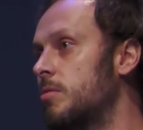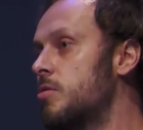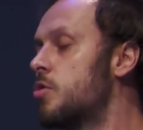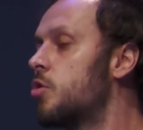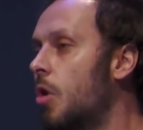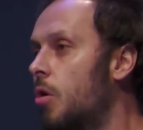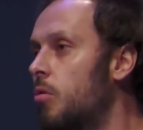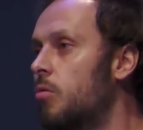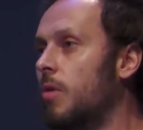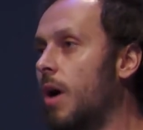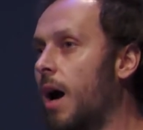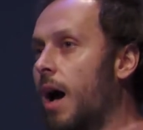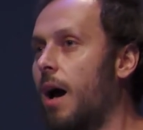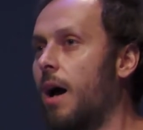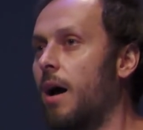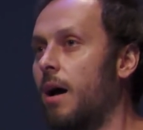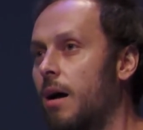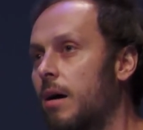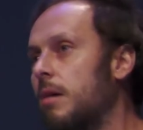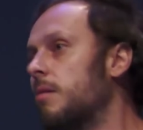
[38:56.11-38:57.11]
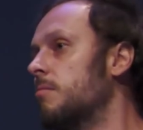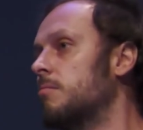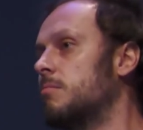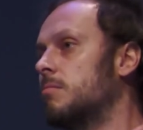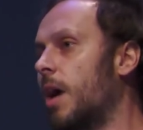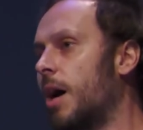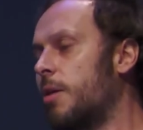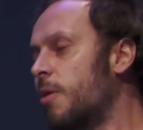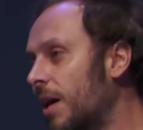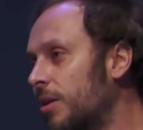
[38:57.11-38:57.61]
So
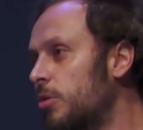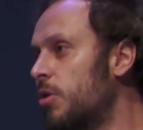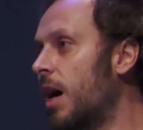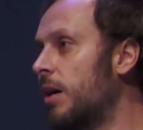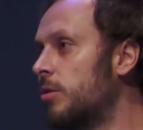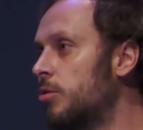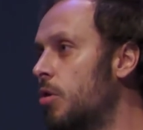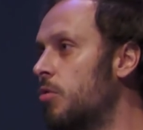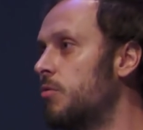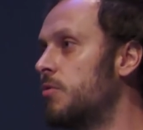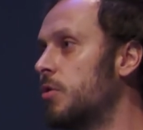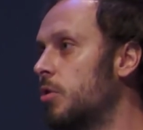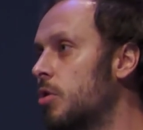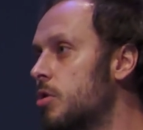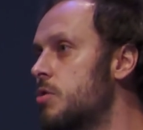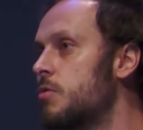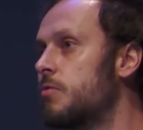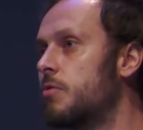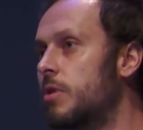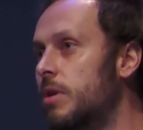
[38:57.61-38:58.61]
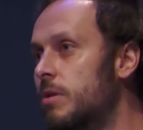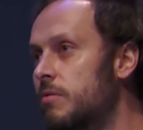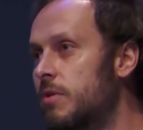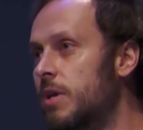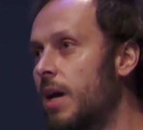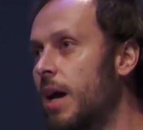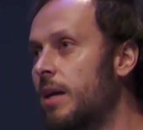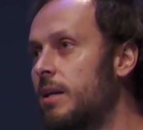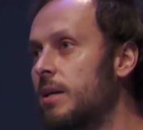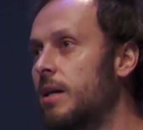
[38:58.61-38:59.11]
a rather unknown philosopher in
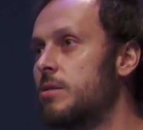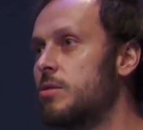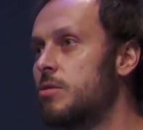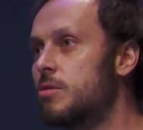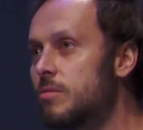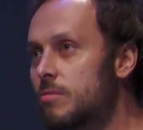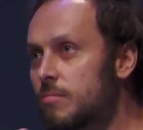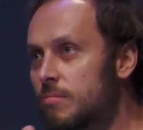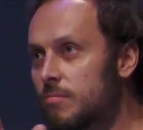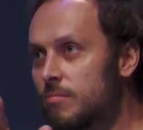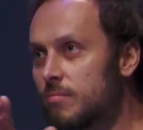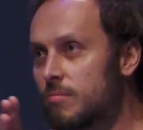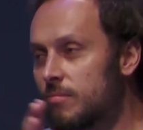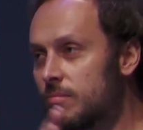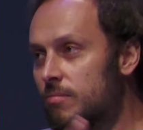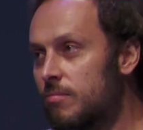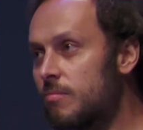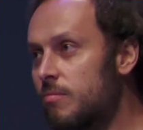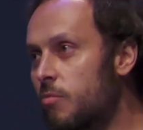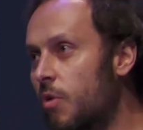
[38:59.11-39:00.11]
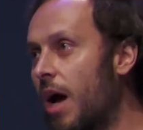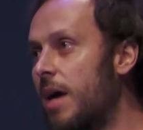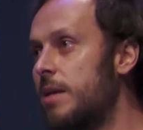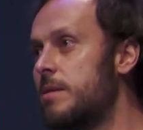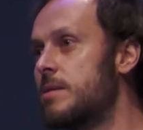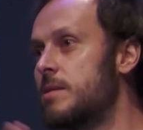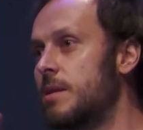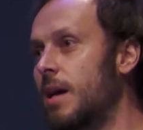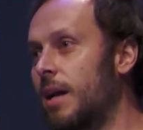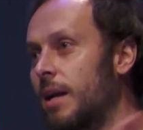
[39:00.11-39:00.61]
Vienna
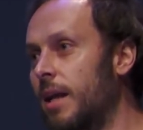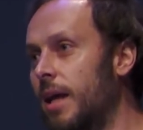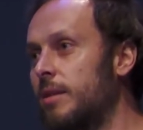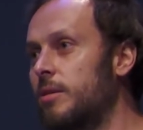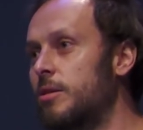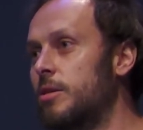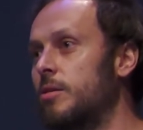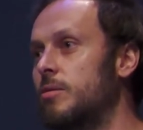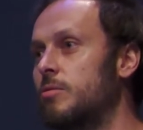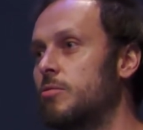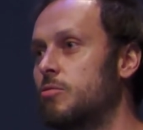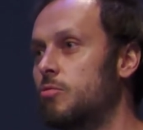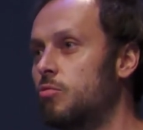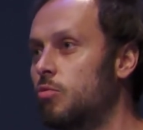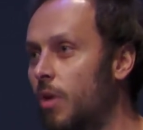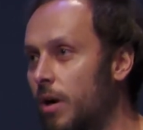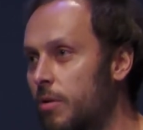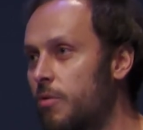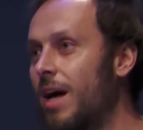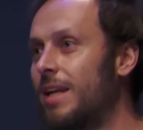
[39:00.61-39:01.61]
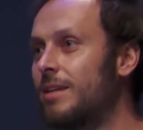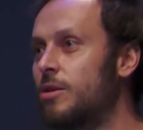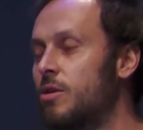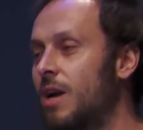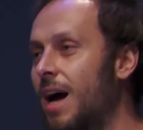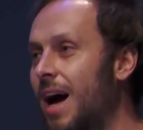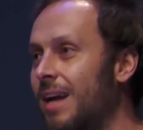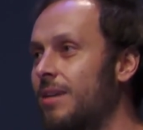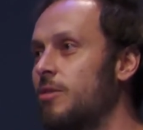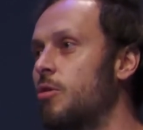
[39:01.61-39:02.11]
writes a letter to a rather
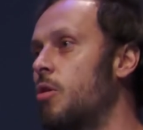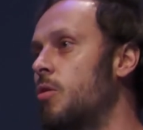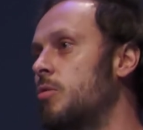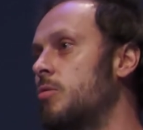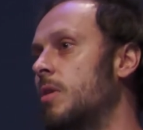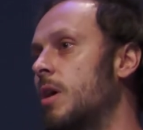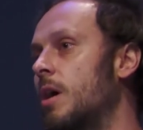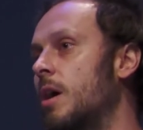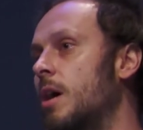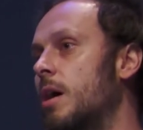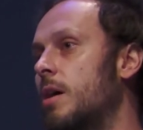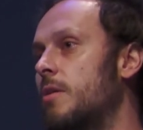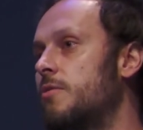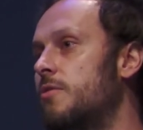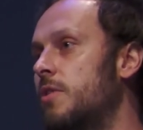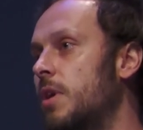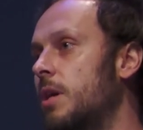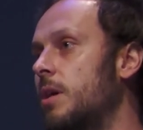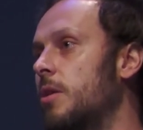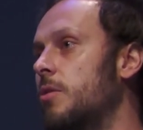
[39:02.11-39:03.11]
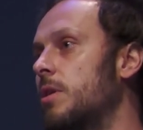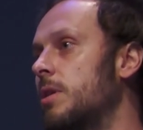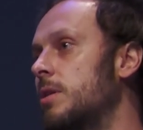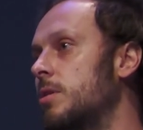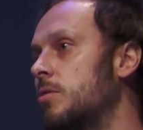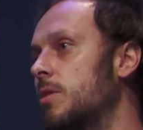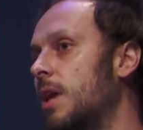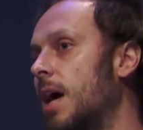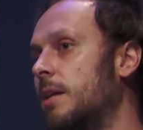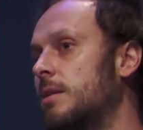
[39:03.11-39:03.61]
unknown figure in the
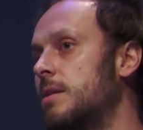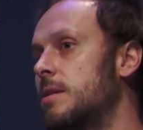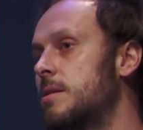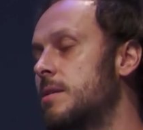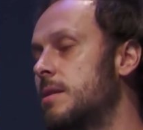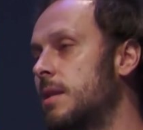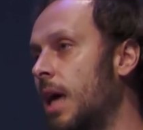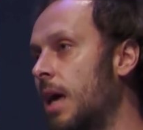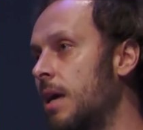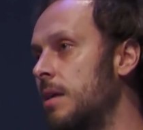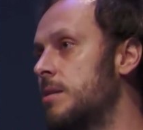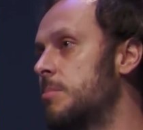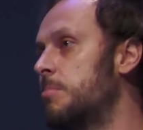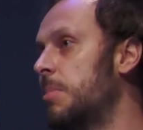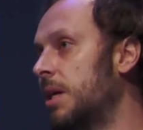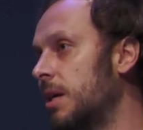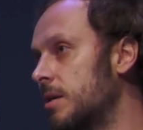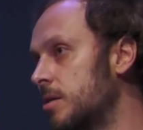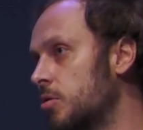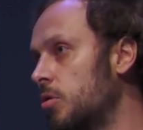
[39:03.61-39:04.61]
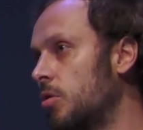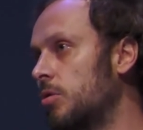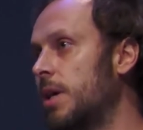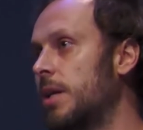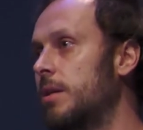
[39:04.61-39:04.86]
United States, because Claude